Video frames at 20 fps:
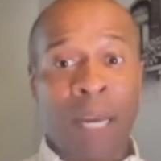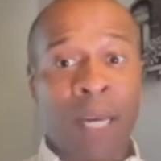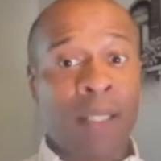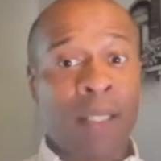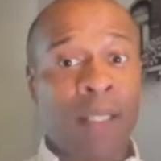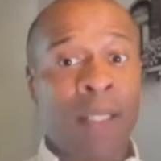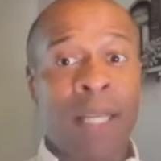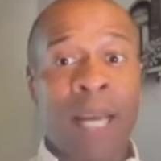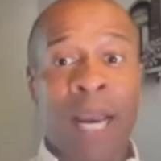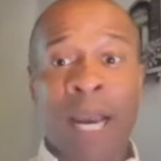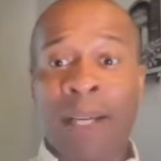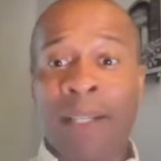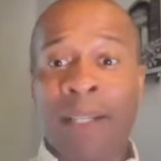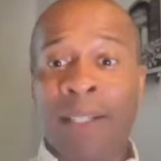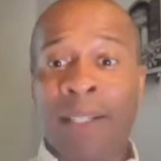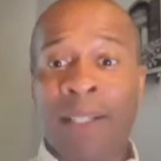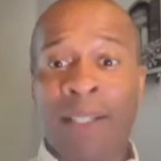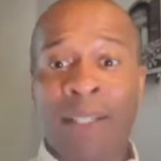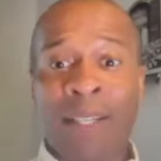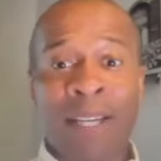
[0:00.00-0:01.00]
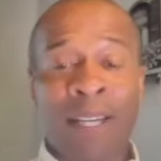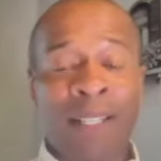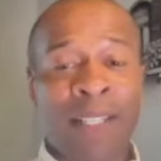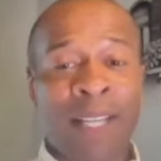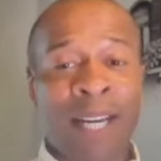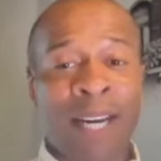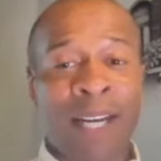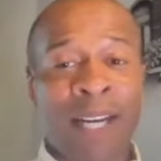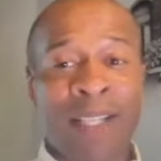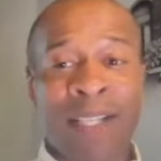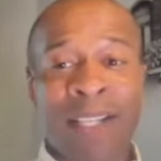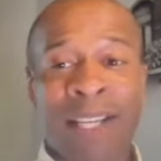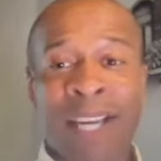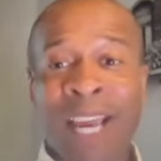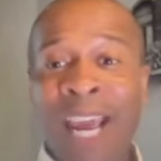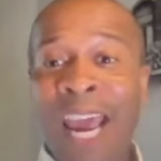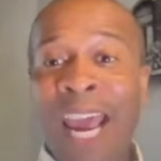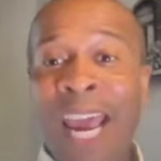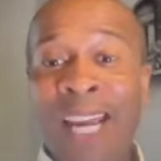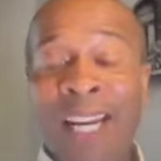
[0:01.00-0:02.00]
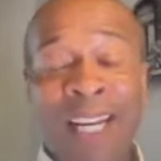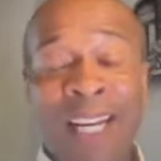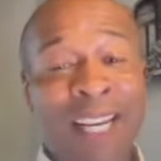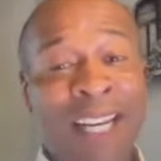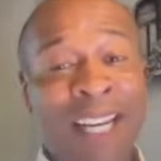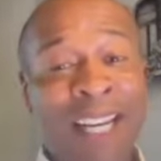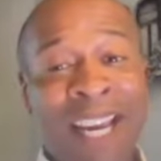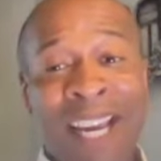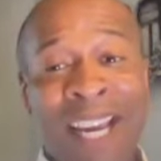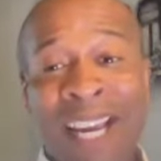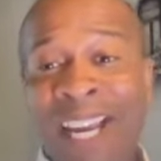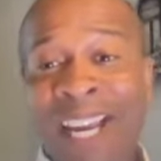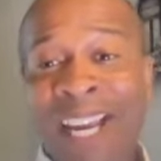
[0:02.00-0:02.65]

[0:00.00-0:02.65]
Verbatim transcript: that's one of the reasons why exactly. making investments like these.